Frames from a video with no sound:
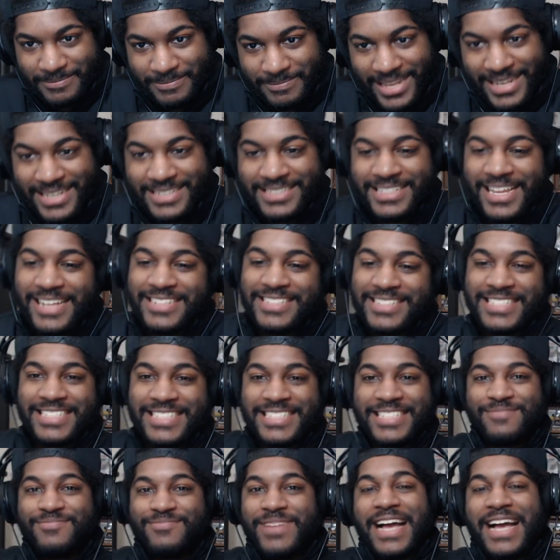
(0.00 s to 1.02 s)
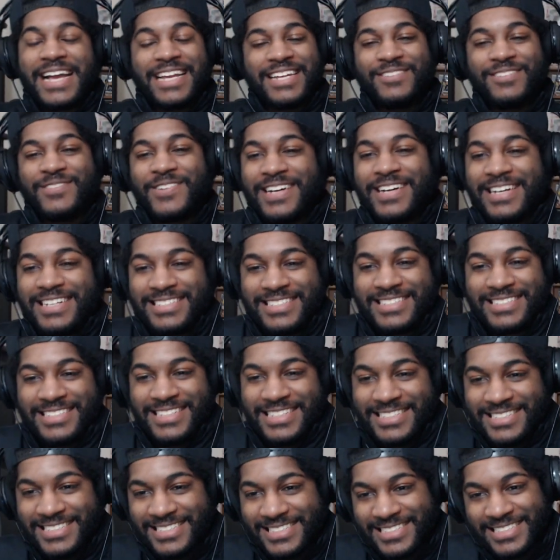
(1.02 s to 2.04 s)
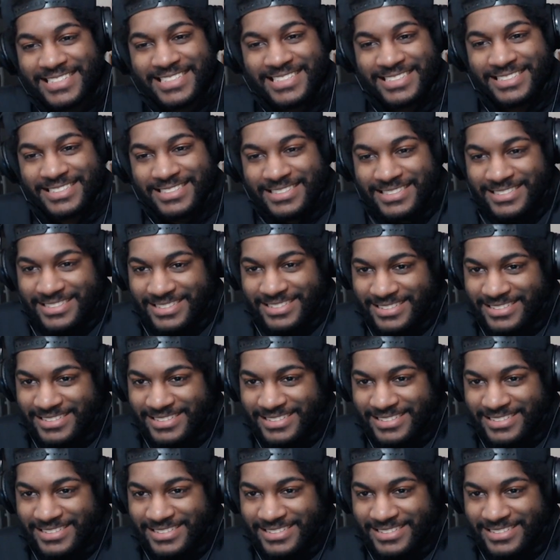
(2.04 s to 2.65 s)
I guess I'll just sit back and watch. Let's see.